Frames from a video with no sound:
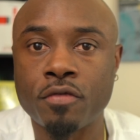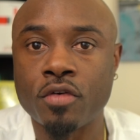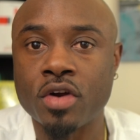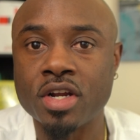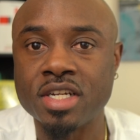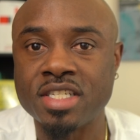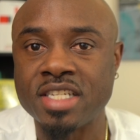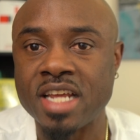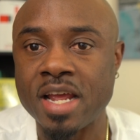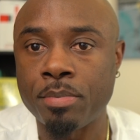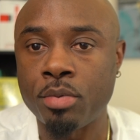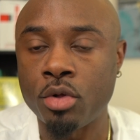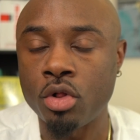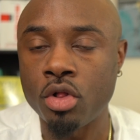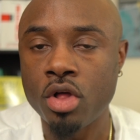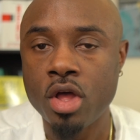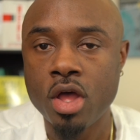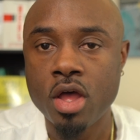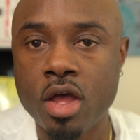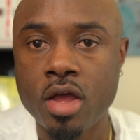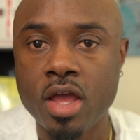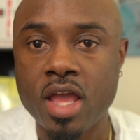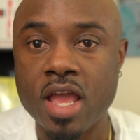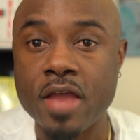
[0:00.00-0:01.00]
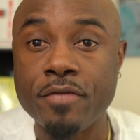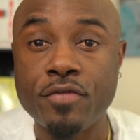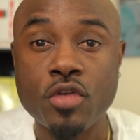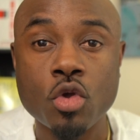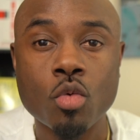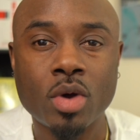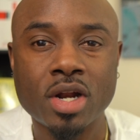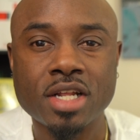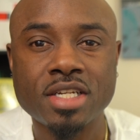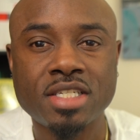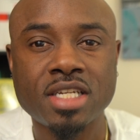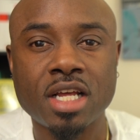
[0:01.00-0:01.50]
For example, if you
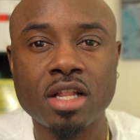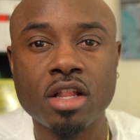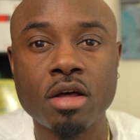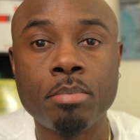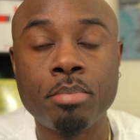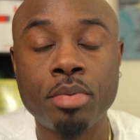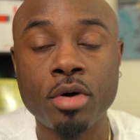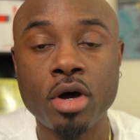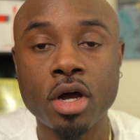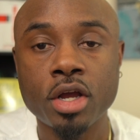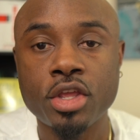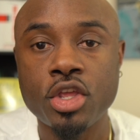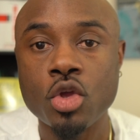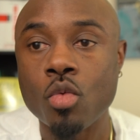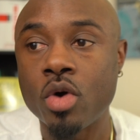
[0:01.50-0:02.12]
want to sell a book,